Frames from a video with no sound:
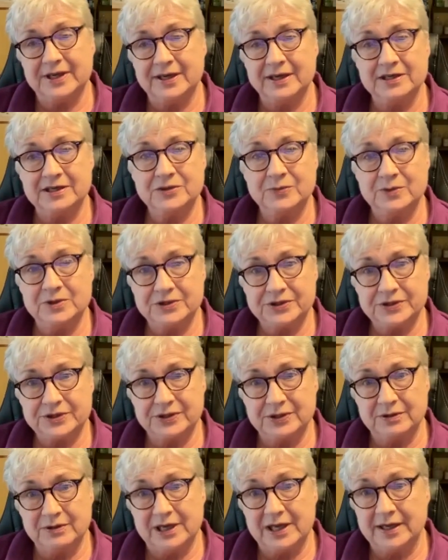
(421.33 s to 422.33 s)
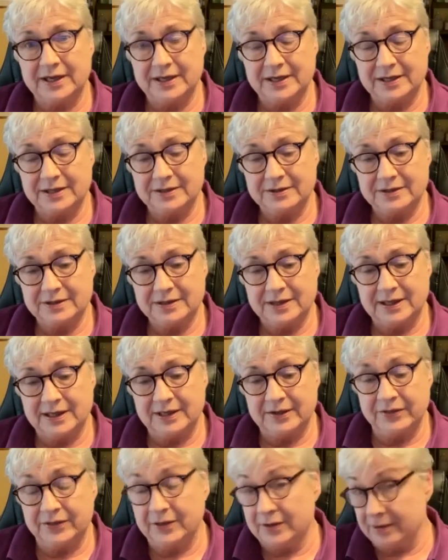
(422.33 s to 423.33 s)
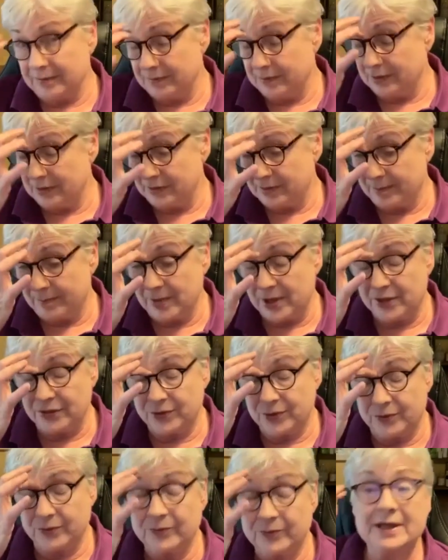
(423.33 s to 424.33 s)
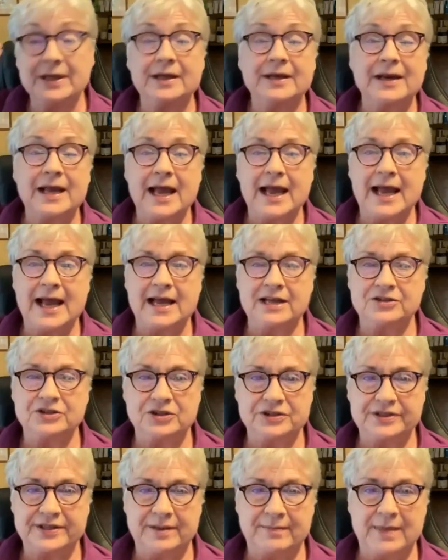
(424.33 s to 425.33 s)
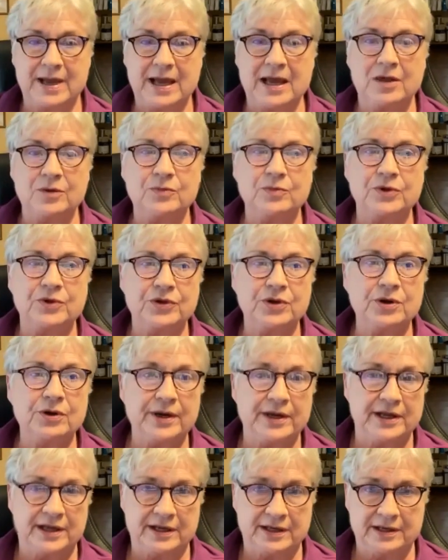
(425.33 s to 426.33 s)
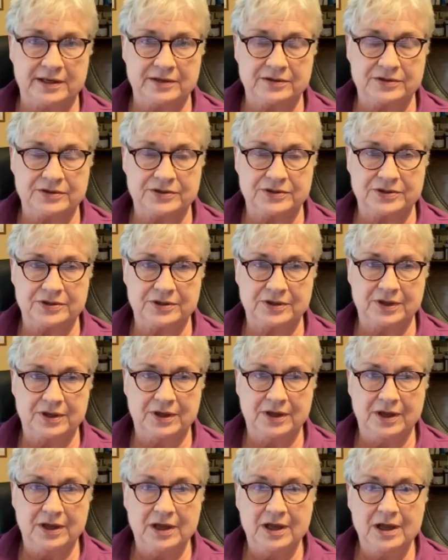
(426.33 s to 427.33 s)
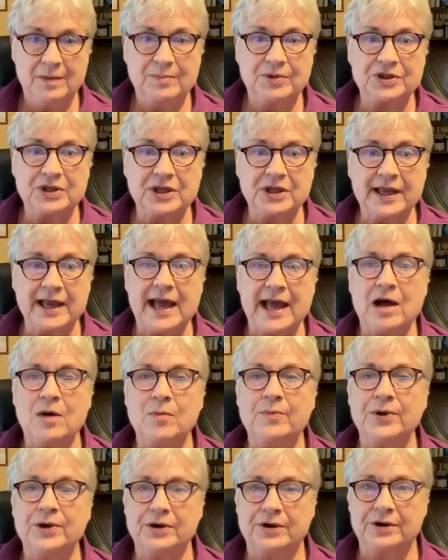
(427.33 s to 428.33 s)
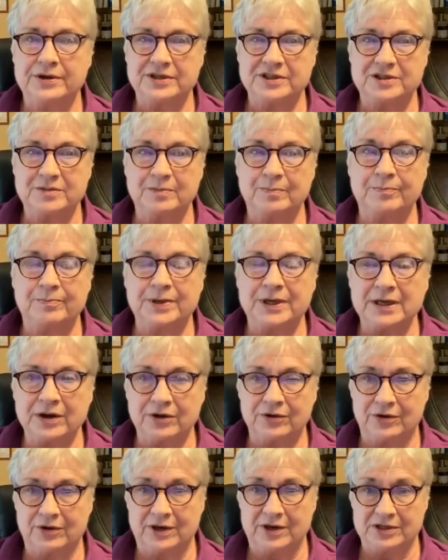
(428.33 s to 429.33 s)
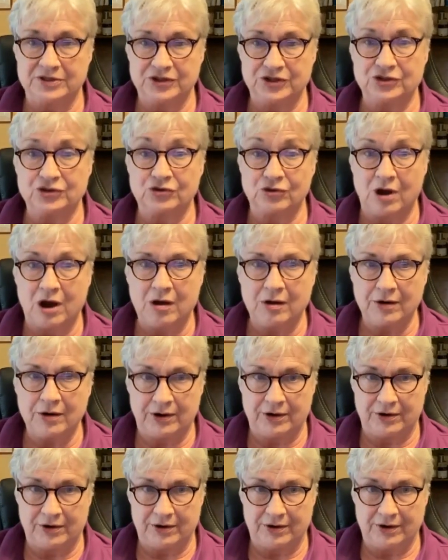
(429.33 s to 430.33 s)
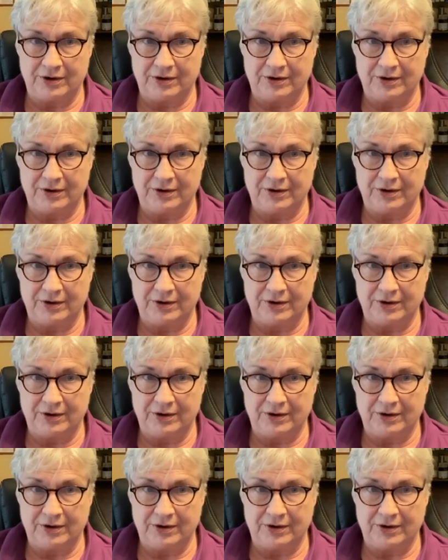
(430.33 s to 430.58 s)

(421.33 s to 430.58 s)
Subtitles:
the eggs once they're laid, and the mother wren hatches them out with her eggs. But the cowbird is bigger and stronger